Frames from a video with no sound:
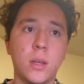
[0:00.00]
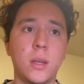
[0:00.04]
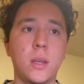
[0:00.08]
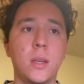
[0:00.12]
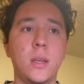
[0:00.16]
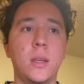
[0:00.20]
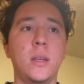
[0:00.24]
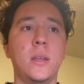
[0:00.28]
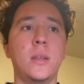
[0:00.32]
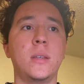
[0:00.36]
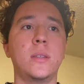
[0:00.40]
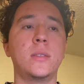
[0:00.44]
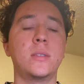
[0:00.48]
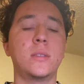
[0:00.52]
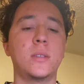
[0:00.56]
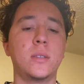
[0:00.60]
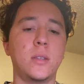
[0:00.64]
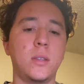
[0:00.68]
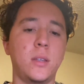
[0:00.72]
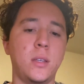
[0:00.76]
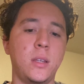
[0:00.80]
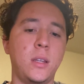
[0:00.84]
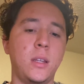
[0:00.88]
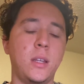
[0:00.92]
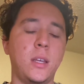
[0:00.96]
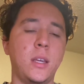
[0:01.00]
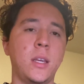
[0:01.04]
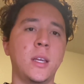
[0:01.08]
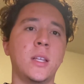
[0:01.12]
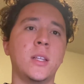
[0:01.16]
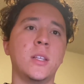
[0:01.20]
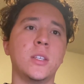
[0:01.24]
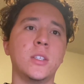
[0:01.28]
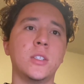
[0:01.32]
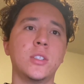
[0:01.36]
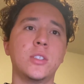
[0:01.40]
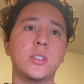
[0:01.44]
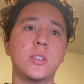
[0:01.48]
is in
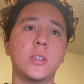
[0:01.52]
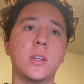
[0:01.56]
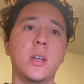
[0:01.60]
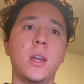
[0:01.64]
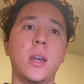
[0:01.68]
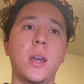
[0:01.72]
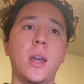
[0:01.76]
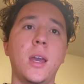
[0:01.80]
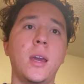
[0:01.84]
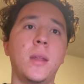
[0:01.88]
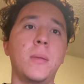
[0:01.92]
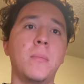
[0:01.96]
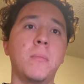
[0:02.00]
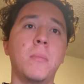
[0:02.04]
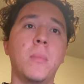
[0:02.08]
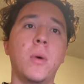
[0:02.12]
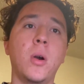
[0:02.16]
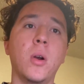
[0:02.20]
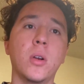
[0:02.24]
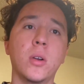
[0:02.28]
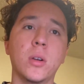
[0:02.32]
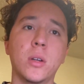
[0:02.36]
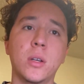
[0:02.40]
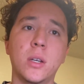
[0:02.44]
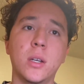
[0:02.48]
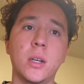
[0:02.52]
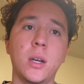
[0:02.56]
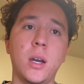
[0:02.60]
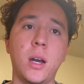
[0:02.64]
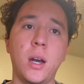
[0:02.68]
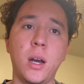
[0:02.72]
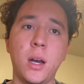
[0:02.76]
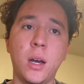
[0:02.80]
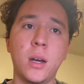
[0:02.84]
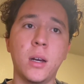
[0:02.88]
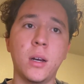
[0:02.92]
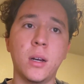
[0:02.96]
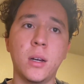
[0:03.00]
English and
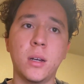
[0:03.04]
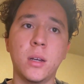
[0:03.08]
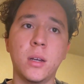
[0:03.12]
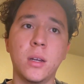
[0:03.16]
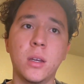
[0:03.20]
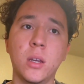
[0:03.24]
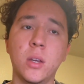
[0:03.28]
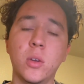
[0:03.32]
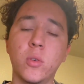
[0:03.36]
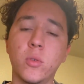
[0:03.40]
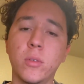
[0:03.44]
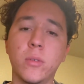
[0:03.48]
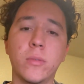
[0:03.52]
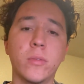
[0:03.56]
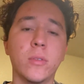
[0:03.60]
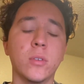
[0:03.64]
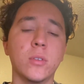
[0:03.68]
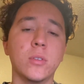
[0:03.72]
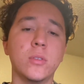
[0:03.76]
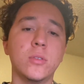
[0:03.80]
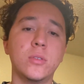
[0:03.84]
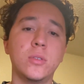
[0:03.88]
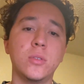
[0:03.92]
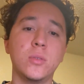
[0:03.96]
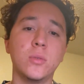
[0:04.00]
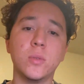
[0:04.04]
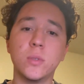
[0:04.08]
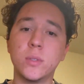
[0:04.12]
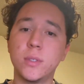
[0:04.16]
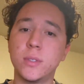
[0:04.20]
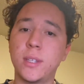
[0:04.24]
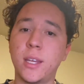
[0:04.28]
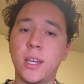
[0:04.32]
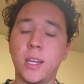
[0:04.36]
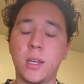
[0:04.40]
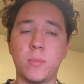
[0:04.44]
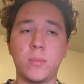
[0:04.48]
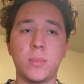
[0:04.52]
marka refers to
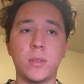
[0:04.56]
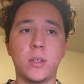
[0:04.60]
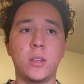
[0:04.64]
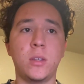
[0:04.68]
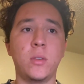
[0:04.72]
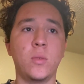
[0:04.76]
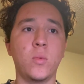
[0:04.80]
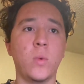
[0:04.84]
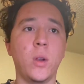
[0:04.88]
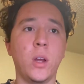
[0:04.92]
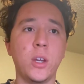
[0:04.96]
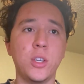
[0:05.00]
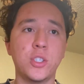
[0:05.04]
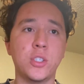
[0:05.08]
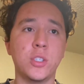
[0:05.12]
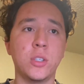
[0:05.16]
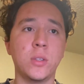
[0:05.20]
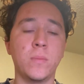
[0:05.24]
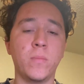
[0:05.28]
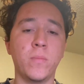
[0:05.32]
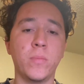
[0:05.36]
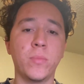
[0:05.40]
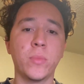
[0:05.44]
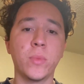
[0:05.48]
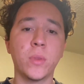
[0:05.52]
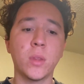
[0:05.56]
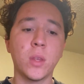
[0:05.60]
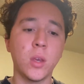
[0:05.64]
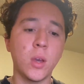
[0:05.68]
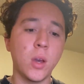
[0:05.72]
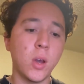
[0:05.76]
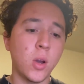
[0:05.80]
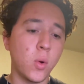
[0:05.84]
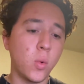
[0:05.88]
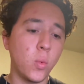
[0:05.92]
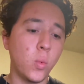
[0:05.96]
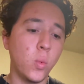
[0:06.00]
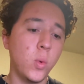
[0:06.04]
stamp in Russian,
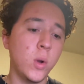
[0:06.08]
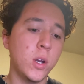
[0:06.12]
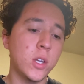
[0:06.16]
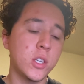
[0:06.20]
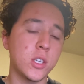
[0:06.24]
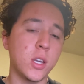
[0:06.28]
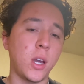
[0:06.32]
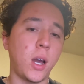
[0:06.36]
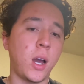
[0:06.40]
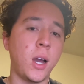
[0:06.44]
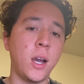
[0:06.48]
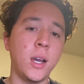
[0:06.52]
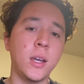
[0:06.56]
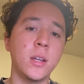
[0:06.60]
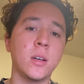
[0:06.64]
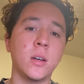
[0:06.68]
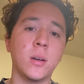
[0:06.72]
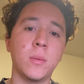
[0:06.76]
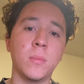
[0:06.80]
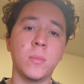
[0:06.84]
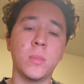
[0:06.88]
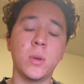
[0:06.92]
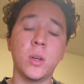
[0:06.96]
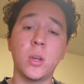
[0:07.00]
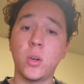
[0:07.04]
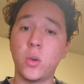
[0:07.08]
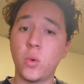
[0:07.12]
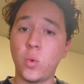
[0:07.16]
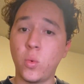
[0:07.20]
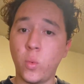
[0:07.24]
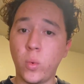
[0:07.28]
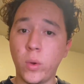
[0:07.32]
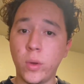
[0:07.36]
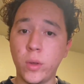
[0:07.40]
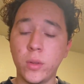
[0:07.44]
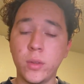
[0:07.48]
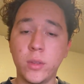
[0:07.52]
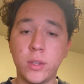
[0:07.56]
which item
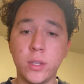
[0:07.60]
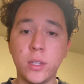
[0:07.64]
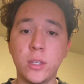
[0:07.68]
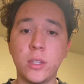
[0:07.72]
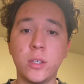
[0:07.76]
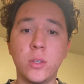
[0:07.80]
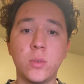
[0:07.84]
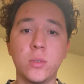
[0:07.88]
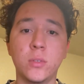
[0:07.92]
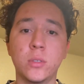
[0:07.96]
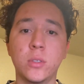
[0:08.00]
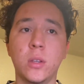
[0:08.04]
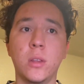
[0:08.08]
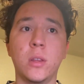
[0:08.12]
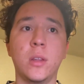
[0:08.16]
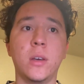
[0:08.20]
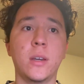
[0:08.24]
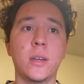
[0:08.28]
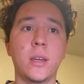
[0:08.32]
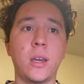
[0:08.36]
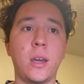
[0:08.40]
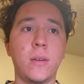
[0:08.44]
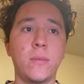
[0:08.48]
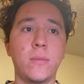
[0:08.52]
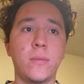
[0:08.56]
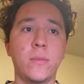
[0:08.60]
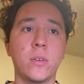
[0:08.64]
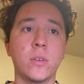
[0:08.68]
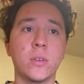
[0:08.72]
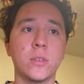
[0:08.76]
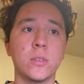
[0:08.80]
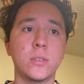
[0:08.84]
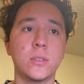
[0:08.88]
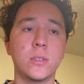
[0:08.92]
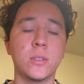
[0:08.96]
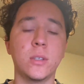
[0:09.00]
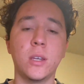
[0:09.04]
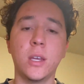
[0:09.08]
will the user look at
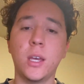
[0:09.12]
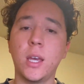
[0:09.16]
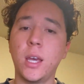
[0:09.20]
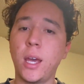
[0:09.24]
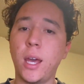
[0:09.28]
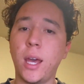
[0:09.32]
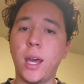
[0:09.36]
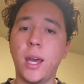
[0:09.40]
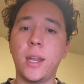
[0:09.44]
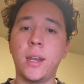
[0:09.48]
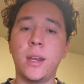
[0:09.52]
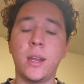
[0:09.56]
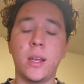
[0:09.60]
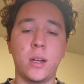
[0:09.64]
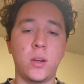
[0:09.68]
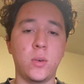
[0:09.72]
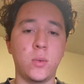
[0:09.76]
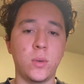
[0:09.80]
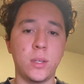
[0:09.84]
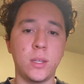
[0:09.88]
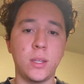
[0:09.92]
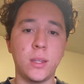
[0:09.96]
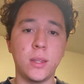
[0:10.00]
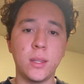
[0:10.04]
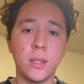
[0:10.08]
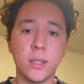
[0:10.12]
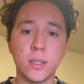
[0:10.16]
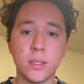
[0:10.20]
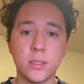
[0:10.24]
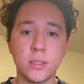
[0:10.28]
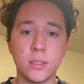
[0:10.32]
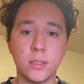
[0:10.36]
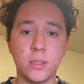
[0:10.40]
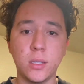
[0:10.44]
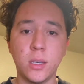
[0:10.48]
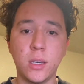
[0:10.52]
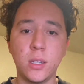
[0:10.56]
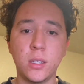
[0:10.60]
first? And now in this
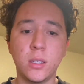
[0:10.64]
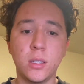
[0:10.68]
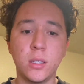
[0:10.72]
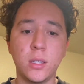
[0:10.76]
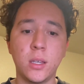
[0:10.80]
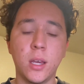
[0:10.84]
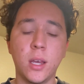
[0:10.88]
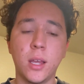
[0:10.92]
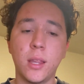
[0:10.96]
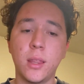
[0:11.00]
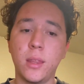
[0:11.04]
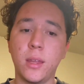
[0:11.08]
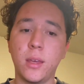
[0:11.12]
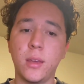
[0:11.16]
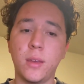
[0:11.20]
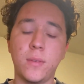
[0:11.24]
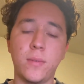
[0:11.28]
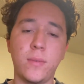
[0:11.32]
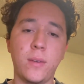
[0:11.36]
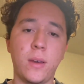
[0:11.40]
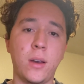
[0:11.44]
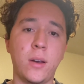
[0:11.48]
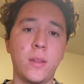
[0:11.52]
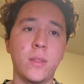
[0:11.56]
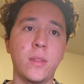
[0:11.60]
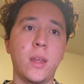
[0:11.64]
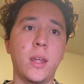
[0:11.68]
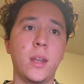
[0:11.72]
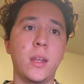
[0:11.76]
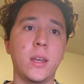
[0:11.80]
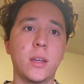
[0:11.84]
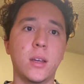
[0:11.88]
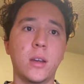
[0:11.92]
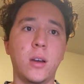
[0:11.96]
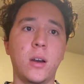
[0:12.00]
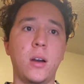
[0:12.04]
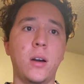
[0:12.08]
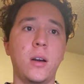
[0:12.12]
study they found that it
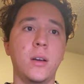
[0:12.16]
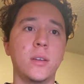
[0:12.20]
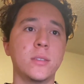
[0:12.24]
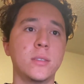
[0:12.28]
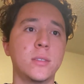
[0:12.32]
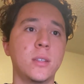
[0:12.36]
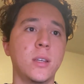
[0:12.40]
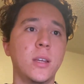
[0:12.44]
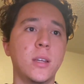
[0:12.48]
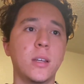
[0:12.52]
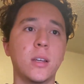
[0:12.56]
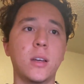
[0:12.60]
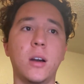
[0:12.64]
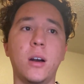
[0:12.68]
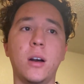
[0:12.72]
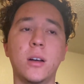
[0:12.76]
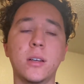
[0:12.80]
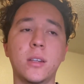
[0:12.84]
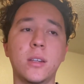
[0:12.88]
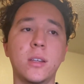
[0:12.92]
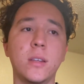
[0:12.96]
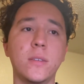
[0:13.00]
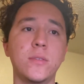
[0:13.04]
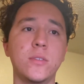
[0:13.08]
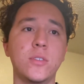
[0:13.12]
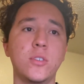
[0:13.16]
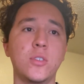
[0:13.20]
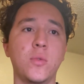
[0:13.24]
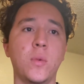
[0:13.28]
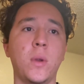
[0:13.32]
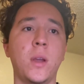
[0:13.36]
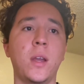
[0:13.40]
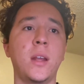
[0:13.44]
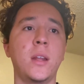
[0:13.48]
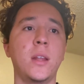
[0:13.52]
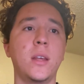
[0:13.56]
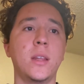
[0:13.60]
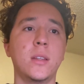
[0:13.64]
caused cognitive
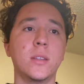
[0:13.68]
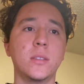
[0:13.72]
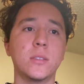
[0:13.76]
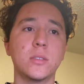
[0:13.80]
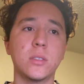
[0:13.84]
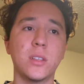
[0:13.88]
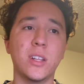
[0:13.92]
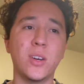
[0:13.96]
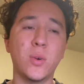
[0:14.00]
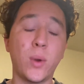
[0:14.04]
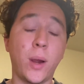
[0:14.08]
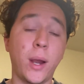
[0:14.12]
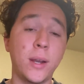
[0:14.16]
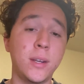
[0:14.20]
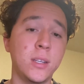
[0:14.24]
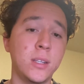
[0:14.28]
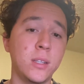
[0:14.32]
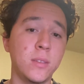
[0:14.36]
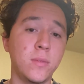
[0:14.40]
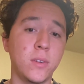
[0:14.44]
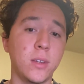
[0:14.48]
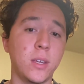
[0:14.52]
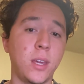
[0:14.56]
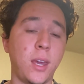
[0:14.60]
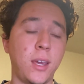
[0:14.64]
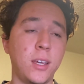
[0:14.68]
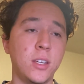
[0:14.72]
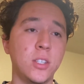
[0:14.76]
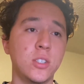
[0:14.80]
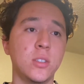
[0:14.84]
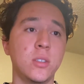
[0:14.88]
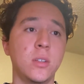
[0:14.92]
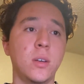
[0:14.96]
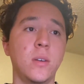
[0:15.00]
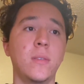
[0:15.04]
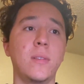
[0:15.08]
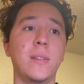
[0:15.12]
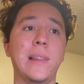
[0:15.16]
strain and slower identification
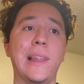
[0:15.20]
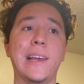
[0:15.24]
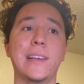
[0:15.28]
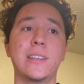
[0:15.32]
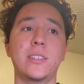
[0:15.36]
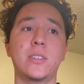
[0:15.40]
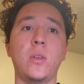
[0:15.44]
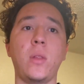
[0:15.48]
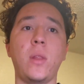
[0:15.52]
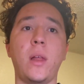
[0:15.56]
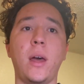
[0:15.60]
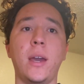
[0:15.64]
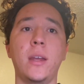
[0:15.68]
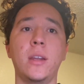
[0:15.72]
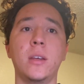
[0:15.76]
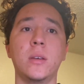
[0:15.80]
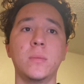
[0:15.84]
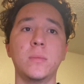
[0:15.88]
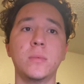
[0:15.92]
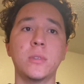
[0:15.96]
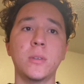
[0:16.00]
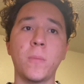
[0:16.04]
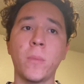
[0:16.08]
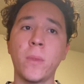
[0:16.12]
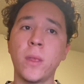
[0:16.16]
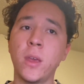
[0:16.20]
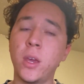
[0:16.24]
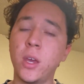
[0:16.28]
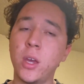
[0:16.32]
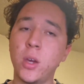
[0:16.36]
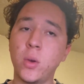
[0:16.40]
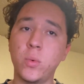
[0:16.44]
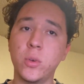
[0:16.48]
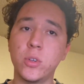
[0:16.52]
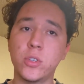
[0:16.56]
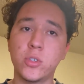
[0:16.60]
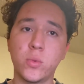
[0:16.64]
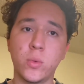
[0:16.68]
of lexical items,
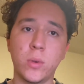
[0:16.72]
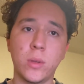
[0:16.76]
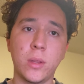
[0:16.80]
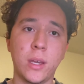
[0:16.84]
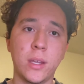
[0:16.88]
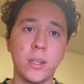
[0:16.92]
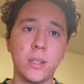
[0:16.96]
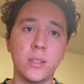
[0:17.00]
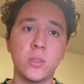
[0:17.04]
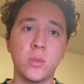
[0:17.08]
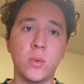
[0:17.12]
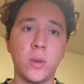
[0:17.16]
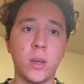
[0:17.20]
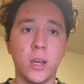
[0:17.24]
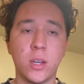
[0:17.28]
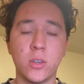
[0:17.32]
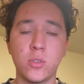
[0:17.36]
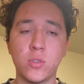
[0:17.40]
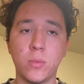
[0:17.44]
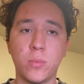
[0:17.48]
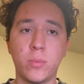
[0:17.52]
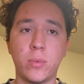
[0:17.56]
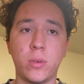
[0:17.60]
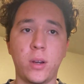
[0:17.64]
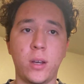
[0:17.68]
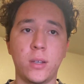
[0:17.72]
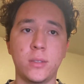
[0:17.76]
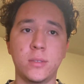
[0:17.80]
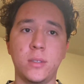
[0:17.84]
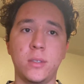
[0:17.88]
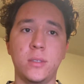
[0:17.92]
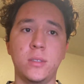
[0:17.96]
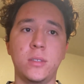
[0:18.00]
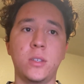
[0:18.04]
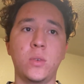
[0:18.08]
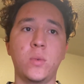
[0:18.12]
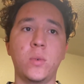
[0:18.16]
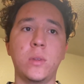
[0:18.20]
which related to extra
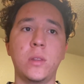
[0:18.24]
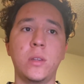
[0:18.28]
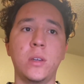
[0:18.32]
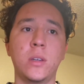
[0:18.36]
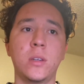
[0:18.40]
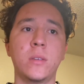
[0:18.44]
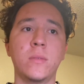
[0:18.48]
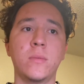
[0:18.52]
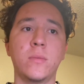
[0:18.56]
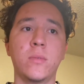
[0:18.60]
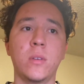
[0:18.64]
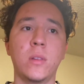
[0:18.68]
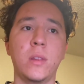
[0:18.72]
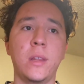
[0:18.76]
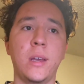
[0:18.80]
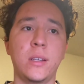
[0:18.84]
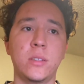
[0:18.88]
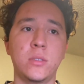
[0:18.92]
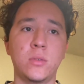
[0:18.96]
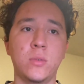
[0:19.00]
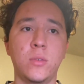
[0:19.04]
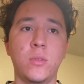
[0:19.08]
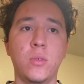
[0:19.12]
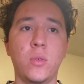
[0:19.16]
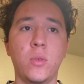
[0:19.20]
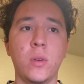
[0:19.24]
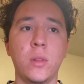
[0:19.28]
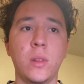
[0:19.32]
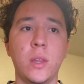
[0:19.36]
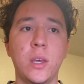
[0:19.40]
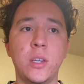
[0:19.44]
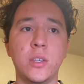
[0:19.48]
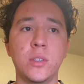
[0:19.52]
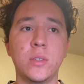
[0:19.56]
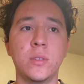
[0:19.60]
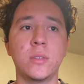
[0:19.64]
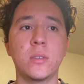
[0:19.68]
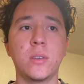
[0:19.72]
processing when looking for lexical
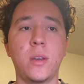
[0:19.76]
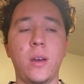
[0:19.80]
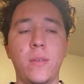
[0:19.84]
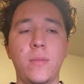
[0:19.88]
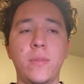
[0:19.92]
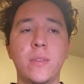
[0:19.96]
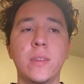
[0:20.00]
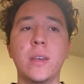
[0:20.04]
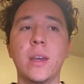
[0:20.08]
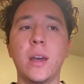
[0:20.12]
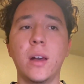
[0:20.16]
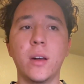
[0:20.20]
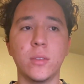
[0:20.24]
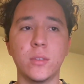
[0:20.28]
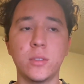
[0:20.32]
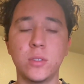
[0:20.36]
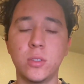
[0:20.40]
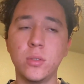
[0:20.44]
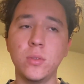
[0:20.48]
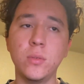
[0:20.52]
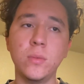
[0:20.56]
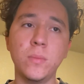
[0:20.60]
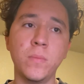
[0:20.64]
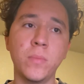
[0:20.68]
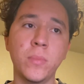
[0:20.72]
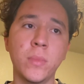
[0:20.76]
correlations of the L2,